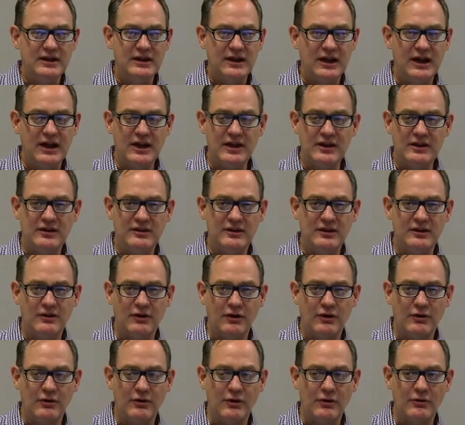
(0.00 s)
And
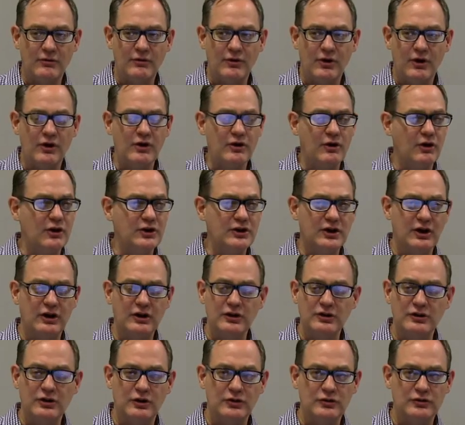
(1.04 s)
our young
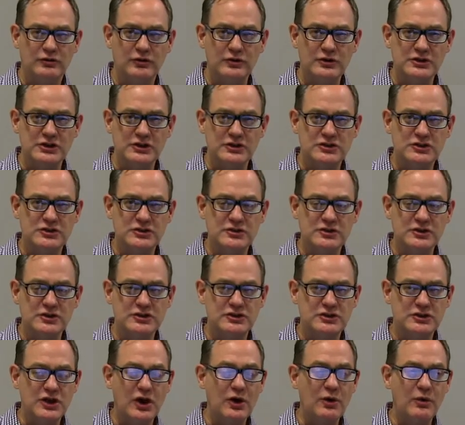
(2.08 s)
adults are just
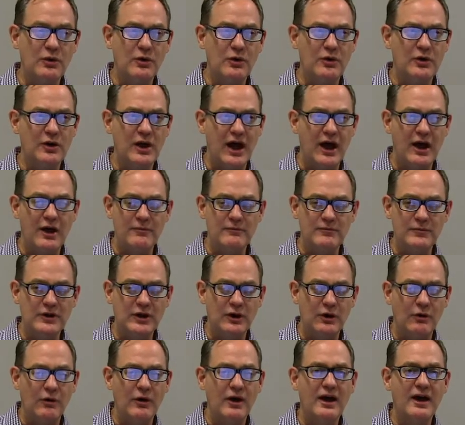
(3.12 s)
so, you
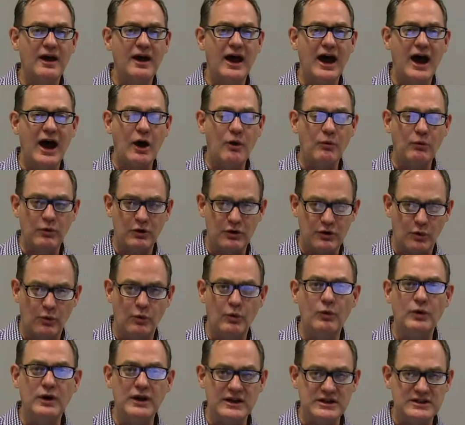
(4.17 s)
know, outward
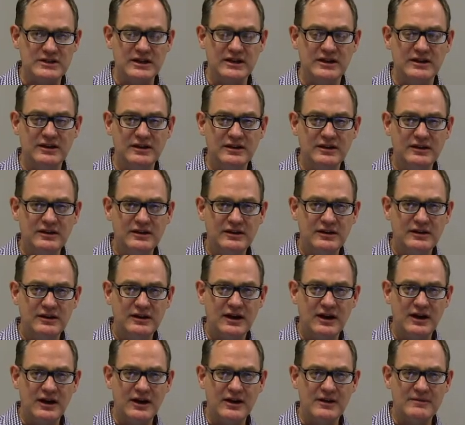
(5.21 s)
oriented.
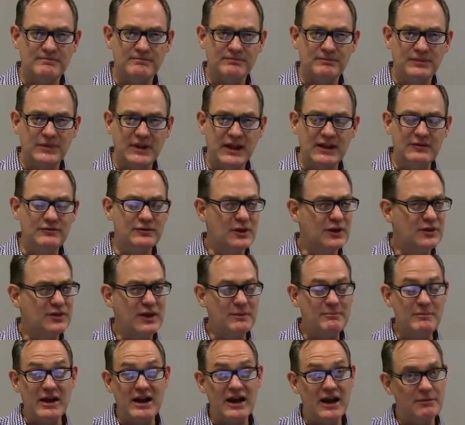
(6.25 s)
Even though they
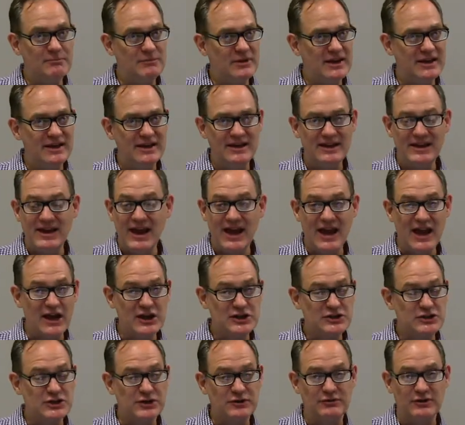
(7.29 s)
may not be
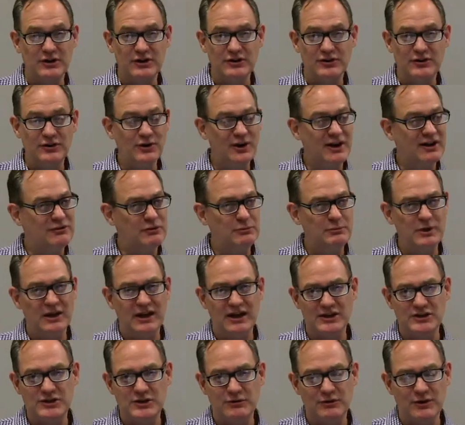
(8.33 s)
extroverts, you don't have to mean
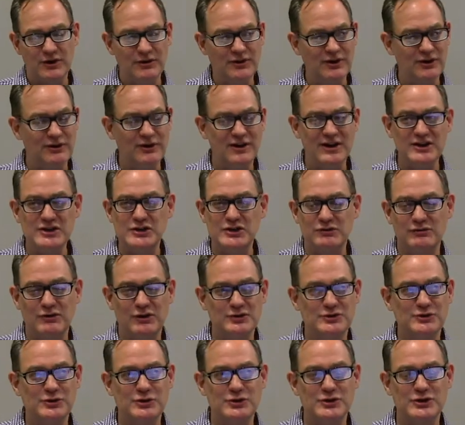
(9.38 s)
extrovert, they're
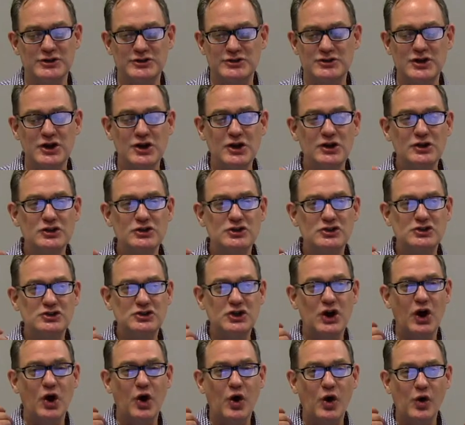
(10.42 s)
introverts who are just
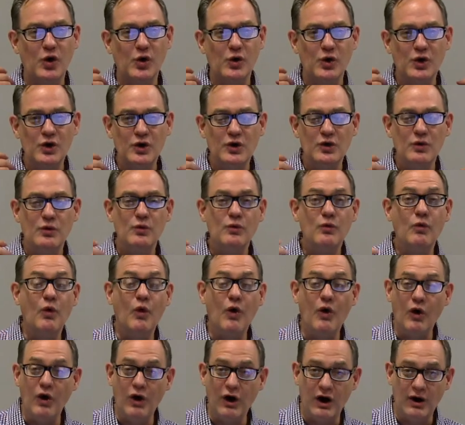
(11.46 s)
so
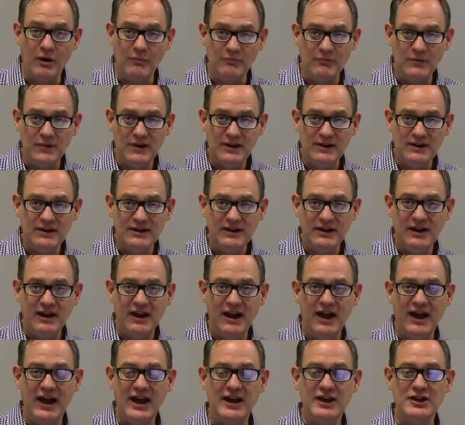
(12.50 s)
warm
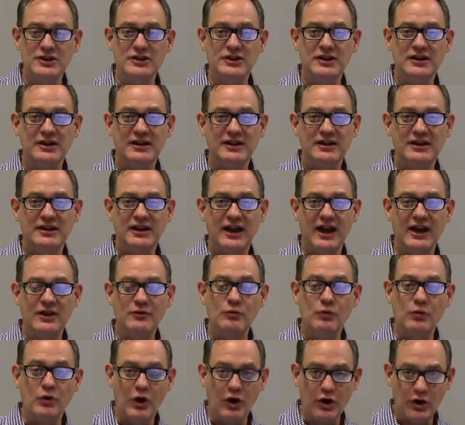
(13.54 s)
and
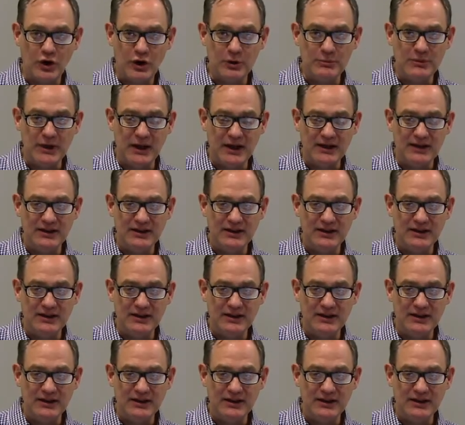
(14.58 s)
welcoming